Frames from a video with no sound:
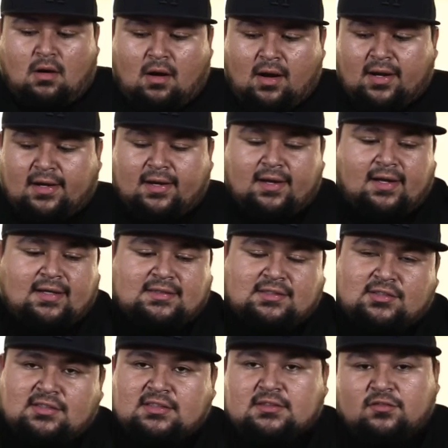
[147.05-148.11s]
All right guys,
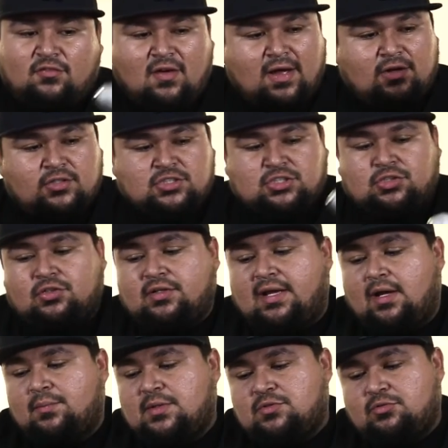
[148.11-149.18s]
so this is the final
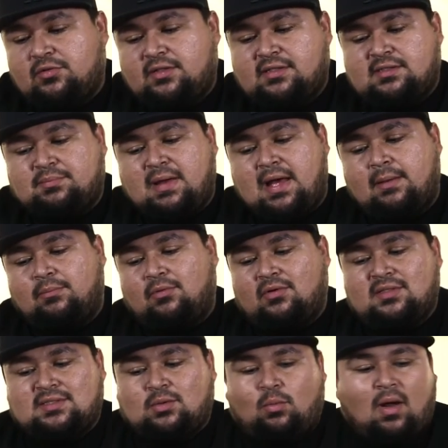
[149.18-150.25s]
showdown between these bad
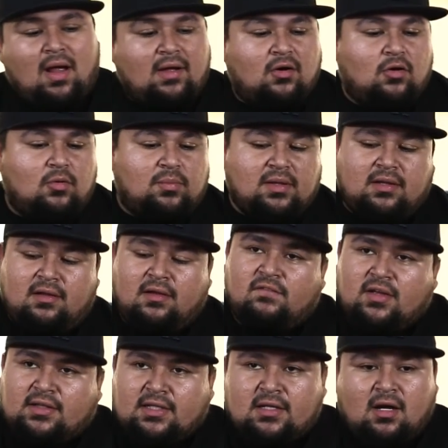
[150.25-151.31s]
boys. The Ryobi,
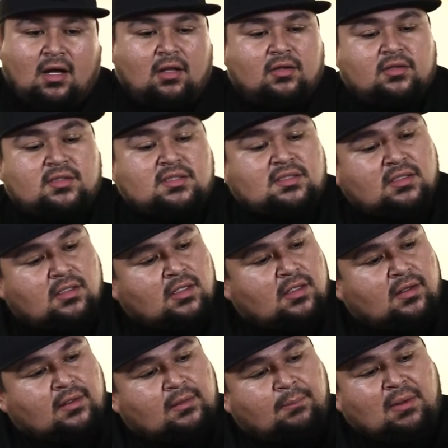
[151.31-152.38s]
fifty dollars,
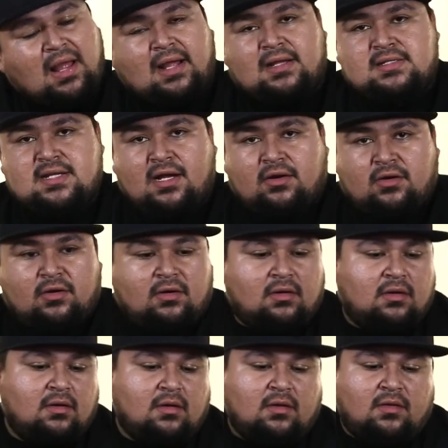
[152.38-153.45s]
got the Black and Decker,
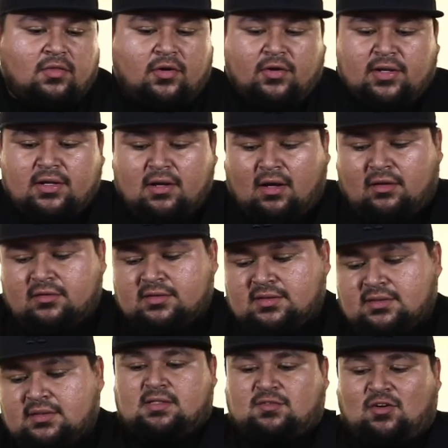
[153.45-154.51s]
thirty dollars.
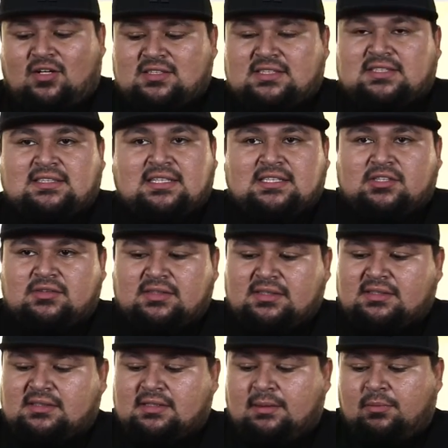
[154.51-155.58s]
As far as
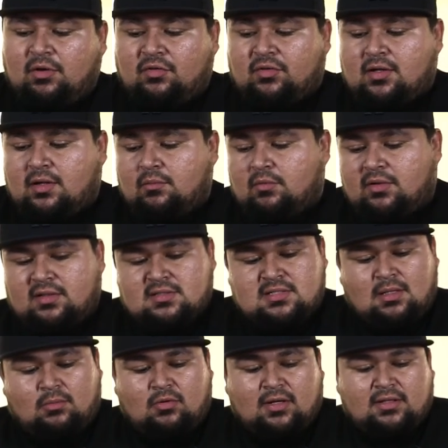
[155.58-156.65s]
accessories, they both come with a
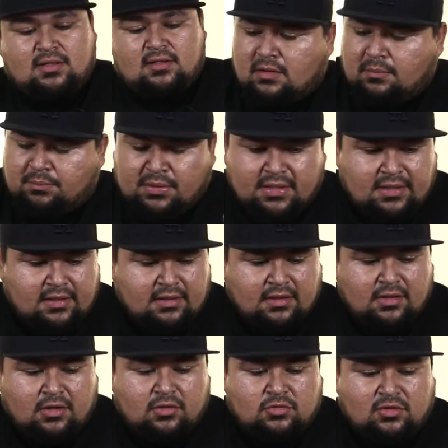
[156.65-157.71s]
double-ended bit,
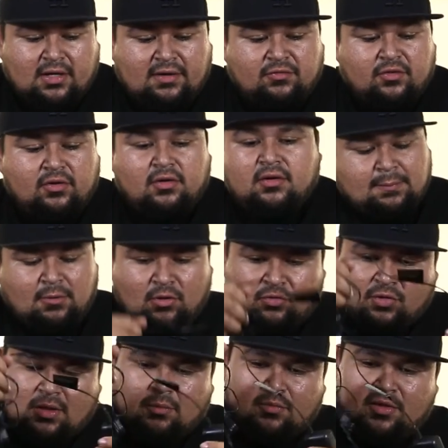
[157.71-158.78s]
you know, driver. They
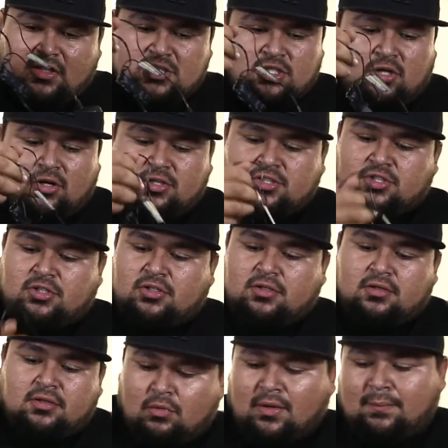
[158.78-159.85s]
both come with a
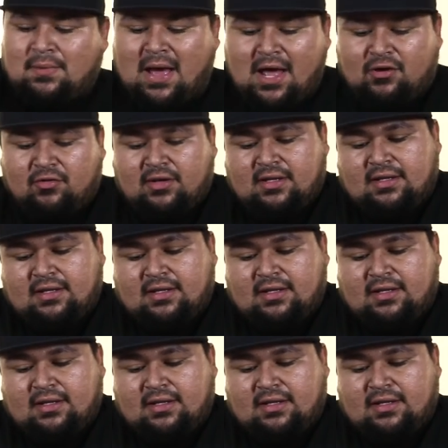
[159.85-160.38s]
charger, one battery